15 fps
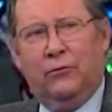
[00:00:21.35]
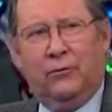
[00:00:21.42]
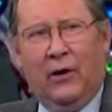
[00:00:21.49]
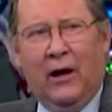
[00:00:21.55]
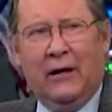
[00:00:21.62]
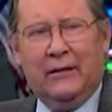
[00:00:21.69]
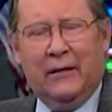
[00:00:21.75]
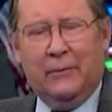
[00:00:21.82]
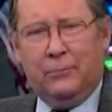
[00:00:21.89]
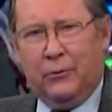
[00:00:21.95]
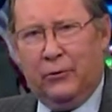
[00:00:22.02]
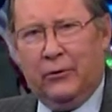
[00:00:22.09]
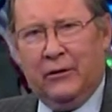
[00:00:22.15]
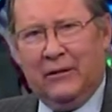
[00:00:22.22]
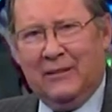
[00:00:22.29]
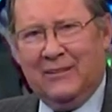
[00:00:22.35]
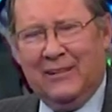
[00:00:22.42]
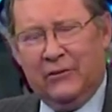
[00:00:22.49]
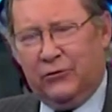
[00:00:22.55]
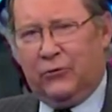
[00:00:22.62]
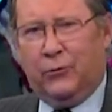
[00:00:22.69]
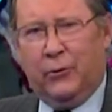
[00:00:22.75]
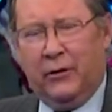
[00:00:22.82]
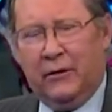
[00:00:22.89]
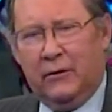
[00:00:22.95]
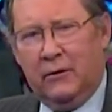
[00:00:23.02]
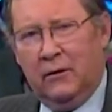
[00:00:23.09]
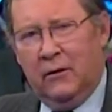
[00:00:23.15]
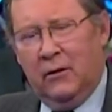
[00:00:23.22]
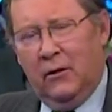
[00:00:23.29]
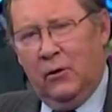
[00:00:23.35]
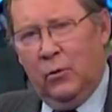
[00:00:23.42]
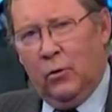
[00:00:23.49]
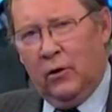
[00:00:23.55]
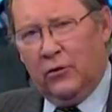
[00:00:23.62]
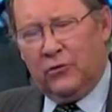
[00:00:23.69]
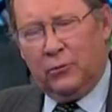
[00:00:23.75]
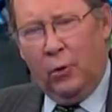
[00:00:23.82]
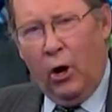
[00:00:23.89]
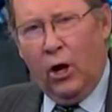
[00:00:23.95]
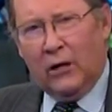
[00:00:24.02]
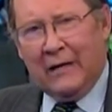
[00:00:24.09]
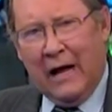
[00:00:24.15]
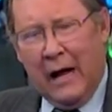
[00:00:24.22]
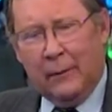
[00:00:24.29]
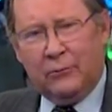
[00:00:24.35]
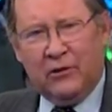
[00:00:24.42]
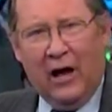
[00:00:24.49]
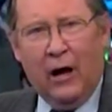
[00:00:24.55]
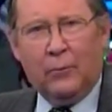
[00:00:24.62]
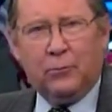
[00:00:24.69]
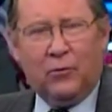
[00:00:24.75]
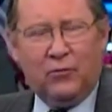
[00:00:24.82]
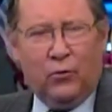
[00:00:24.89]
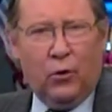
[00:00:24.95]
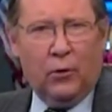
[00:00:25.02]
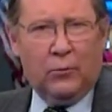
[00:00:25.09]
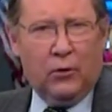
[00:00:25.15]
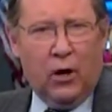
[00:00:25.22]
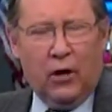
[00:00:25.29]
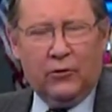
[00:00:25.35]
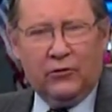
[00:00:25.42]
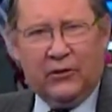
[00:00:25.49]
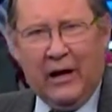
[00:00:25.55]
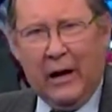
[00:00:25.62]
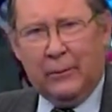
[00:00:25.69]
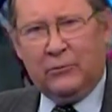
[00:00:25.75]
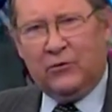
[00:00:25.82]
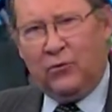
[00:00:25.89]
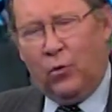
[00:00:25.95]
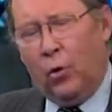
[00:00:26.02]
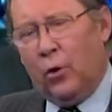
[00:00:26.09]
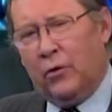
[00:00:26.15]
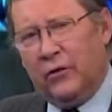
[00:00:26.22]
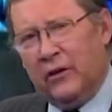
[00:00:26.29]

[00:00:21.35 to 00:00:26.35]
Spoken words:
find a period in history where small caps outperformed large caps for